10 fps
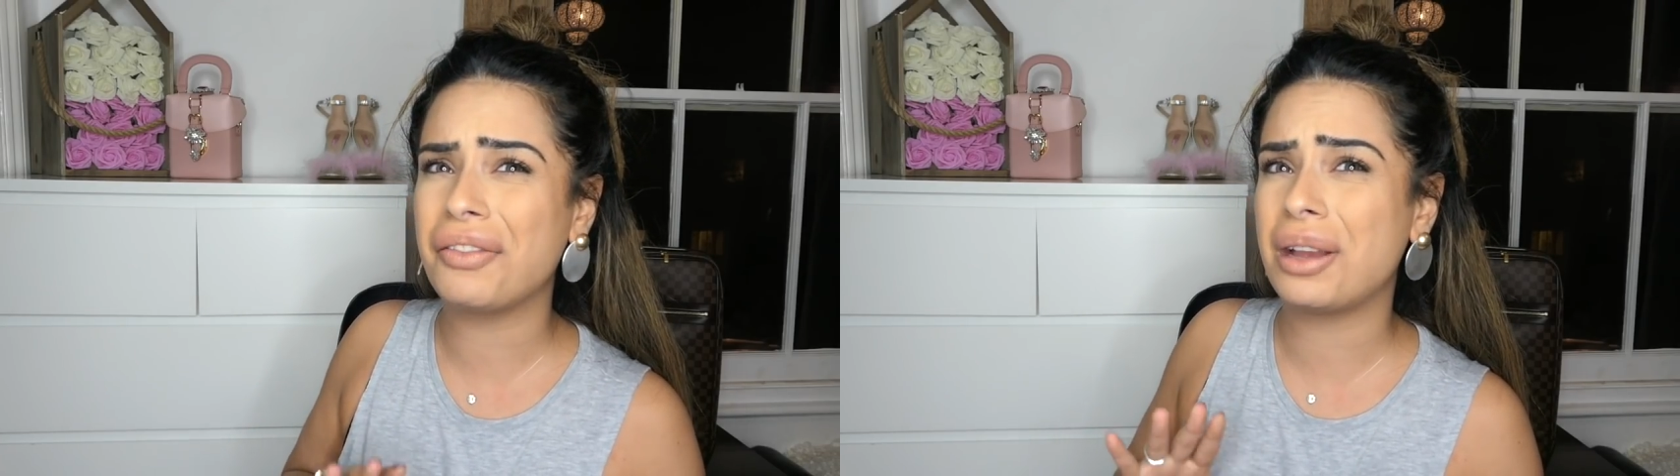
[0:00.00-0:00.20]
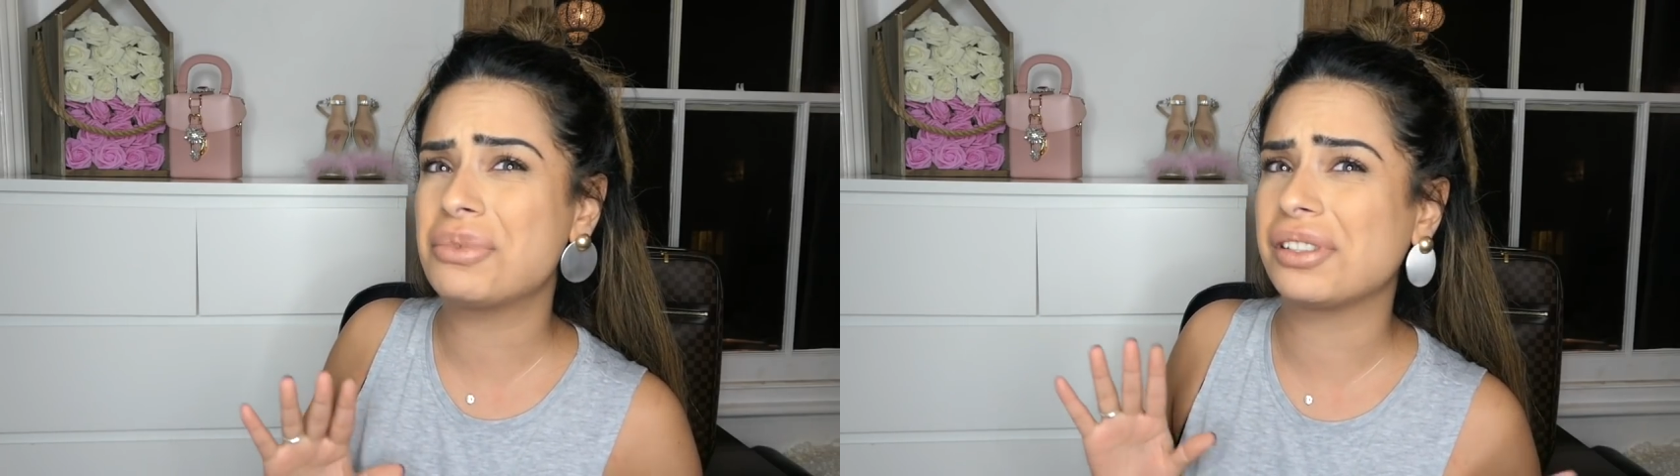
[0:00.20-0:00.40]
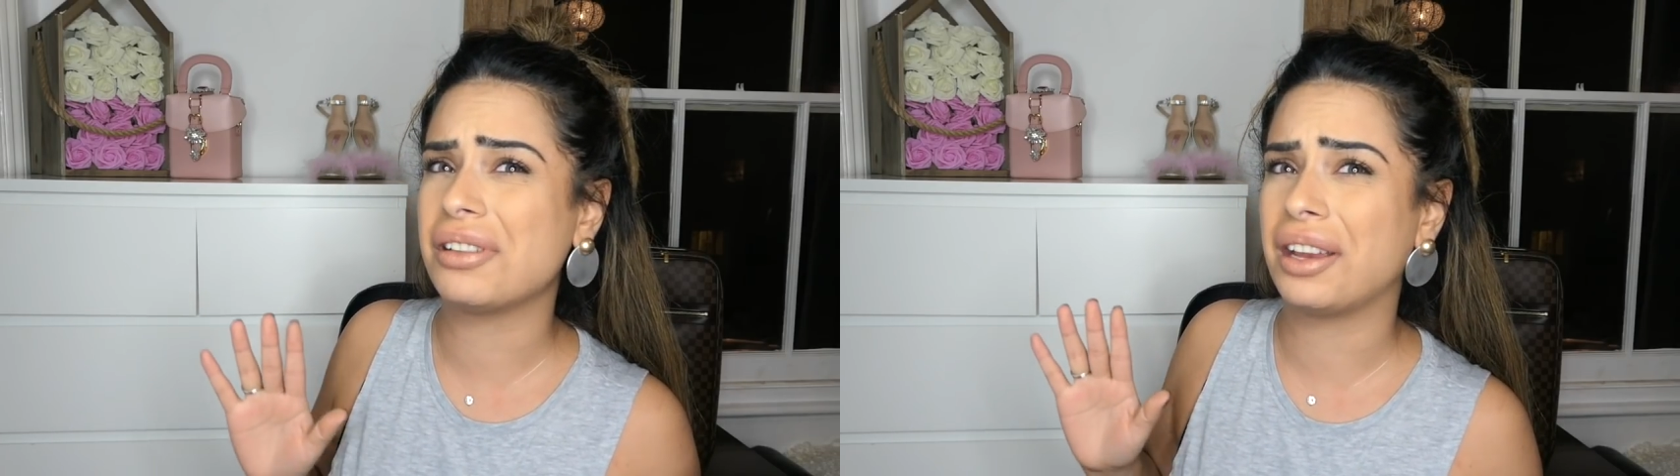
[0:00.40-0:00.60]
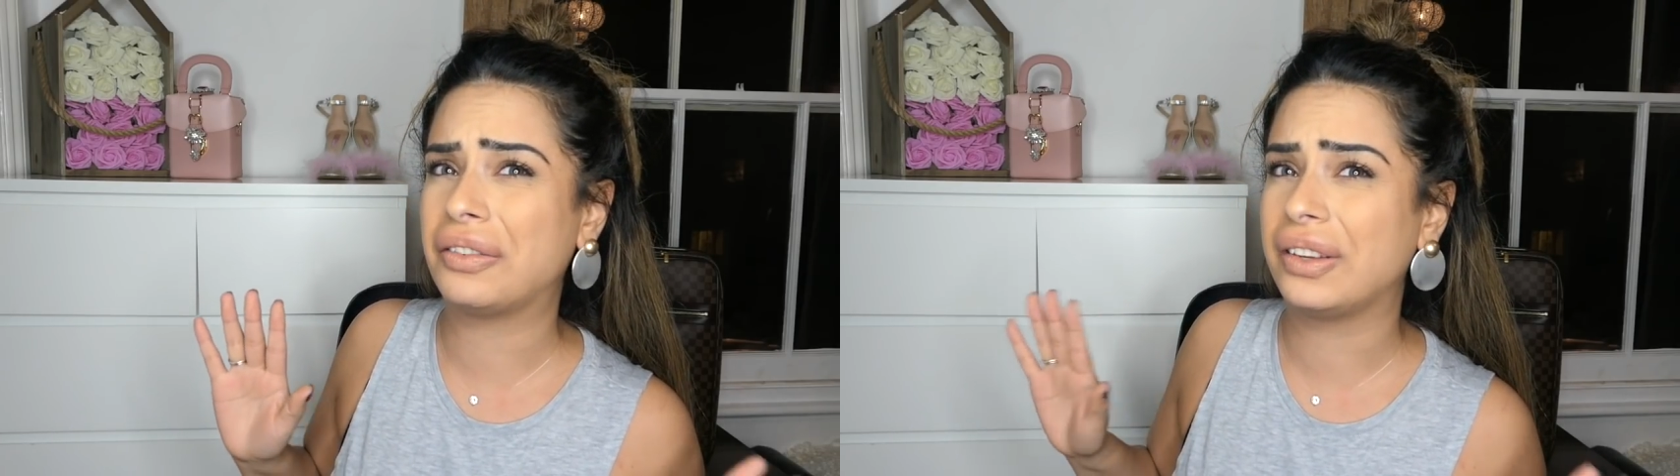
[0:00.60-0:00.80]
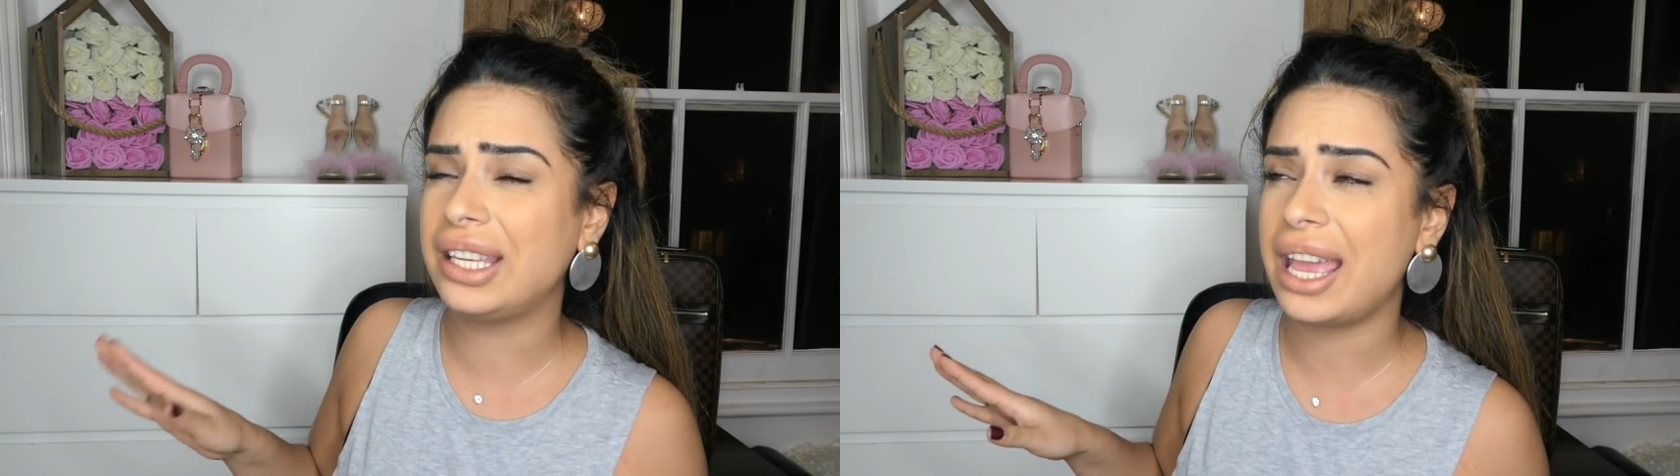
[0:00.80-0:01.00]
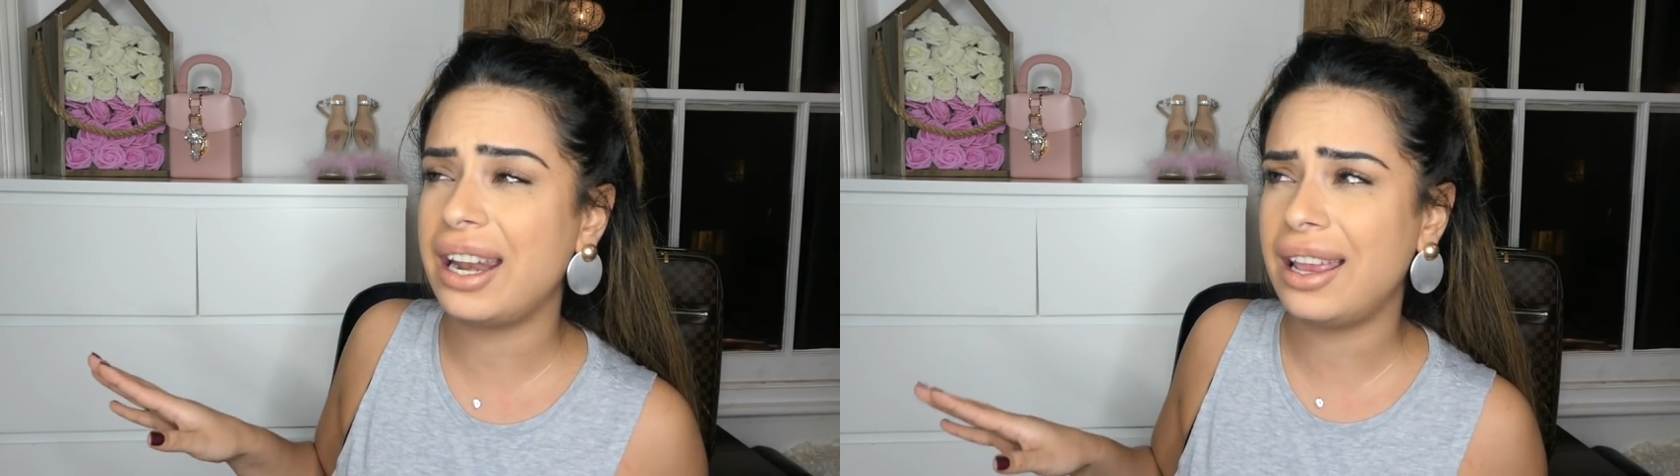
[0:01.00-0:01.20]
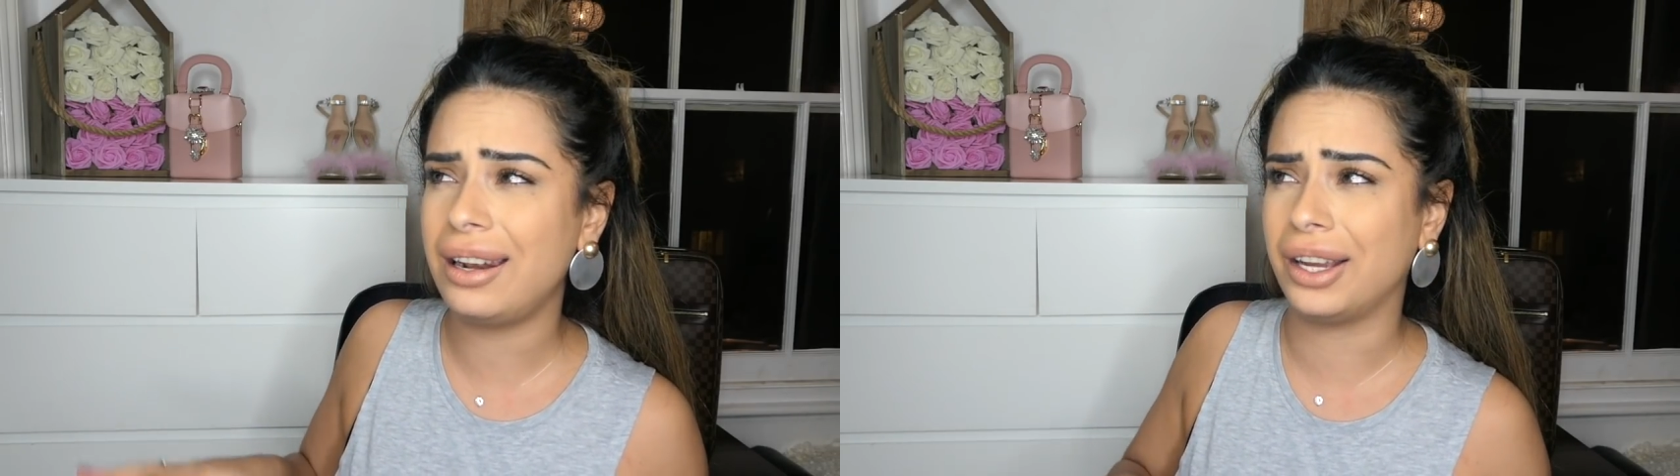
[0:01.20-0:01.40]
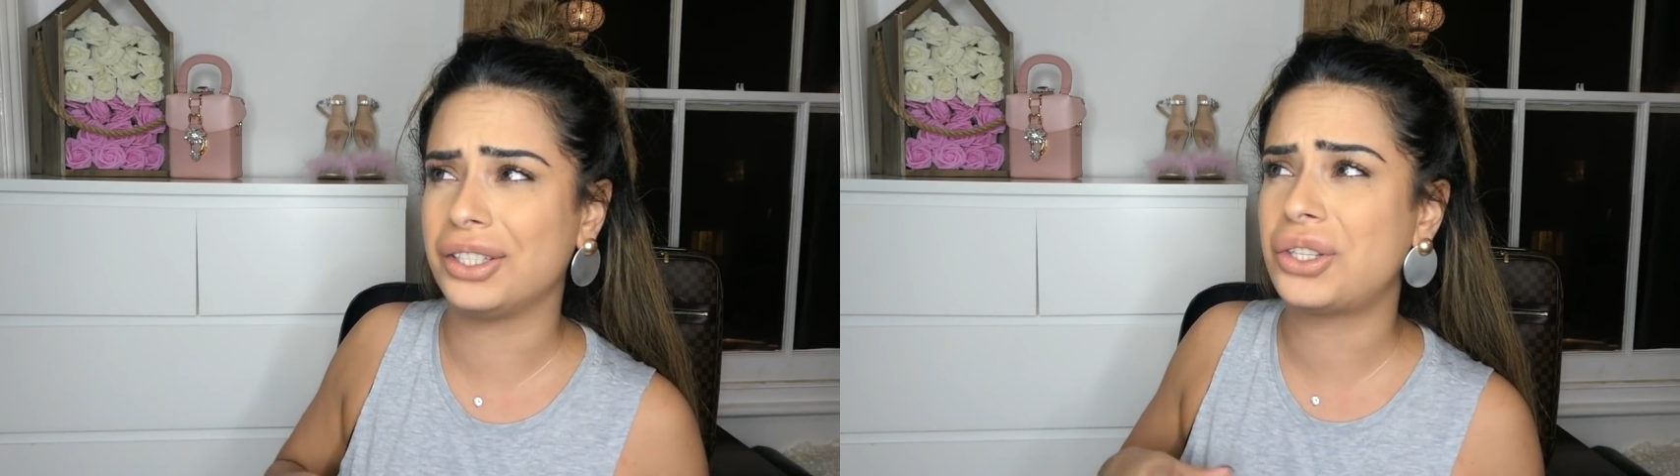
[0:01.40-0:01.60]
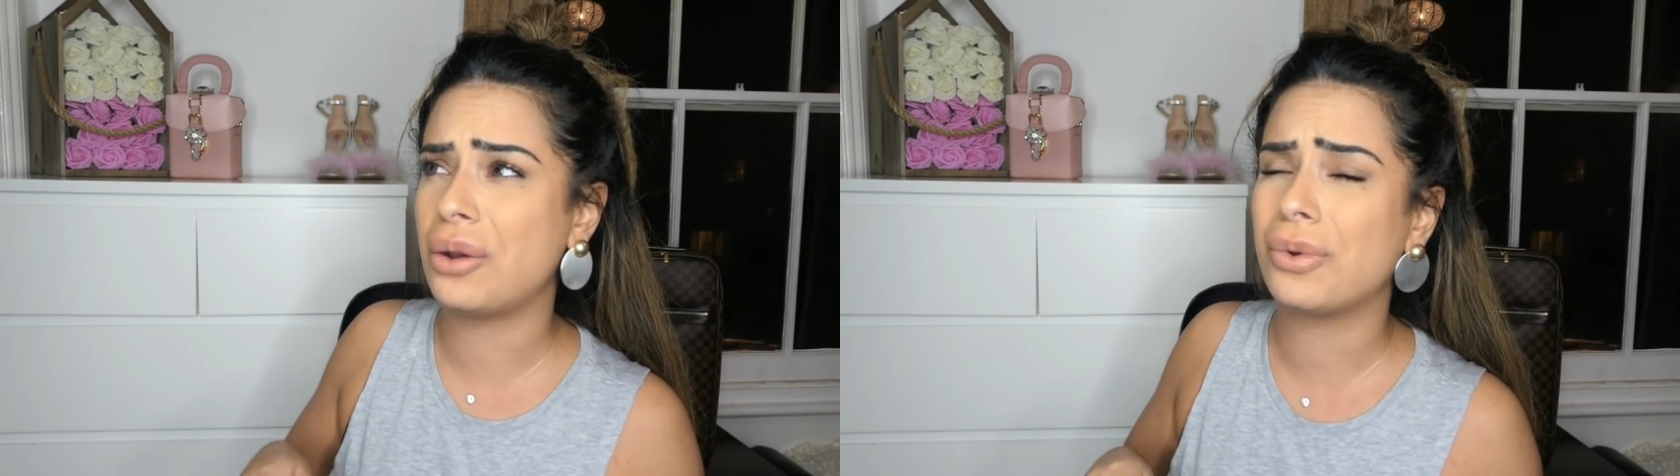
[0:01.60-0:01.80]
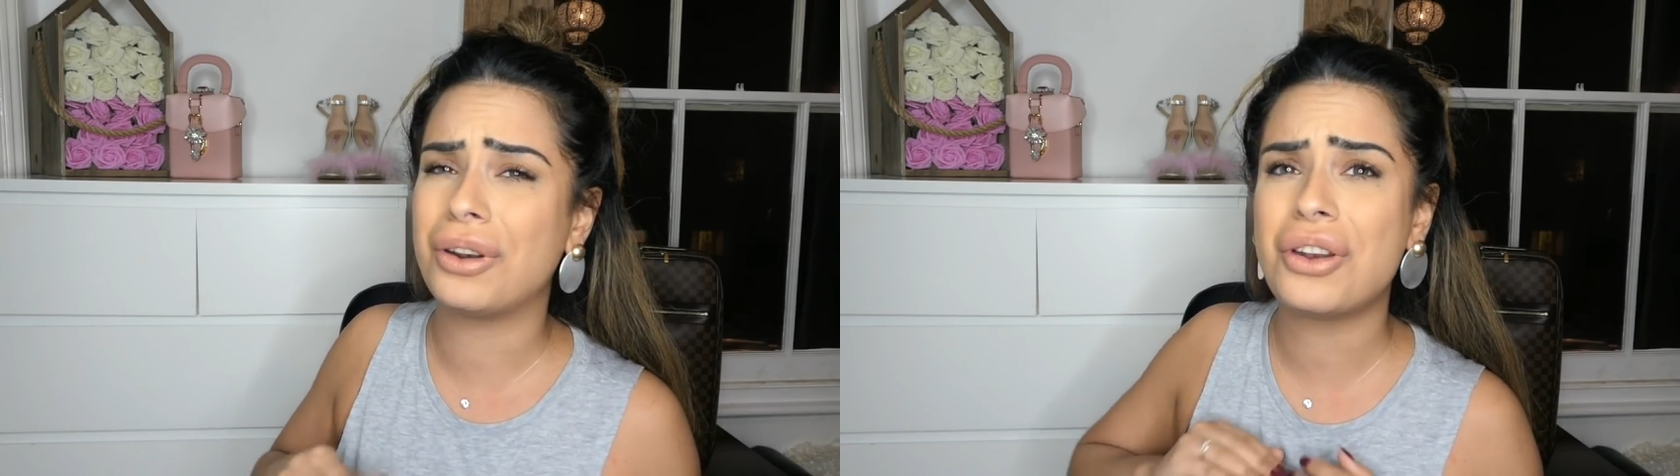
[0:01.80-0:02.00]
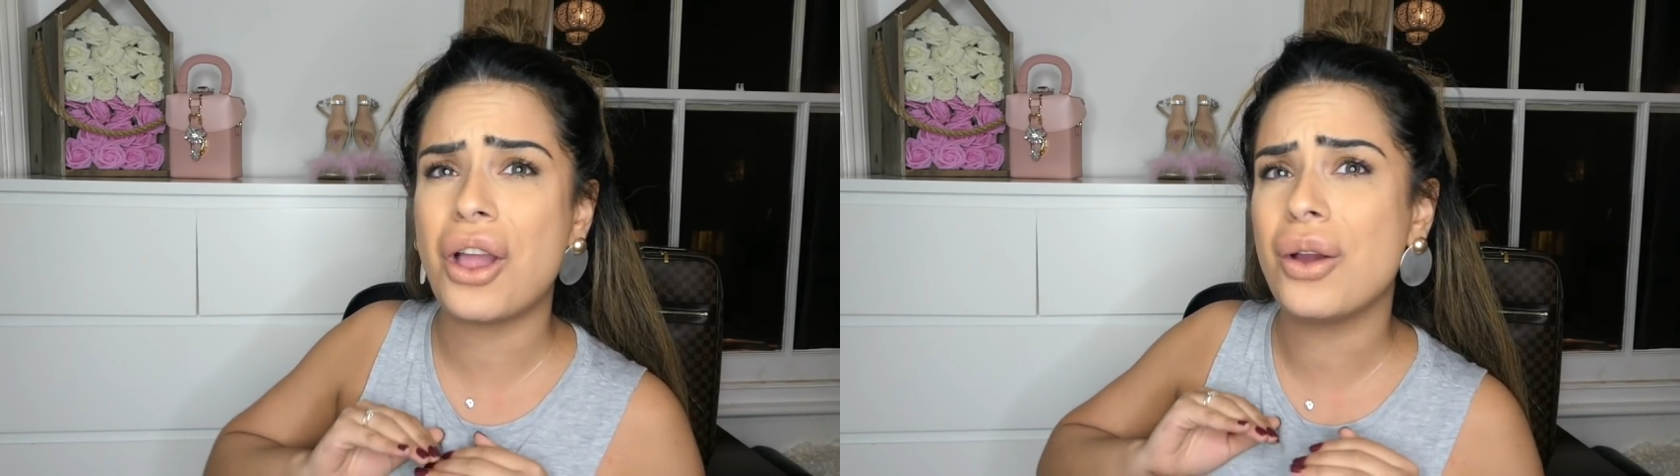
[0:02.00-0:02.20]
And I'm just like, forget it. Like, I don't want to know.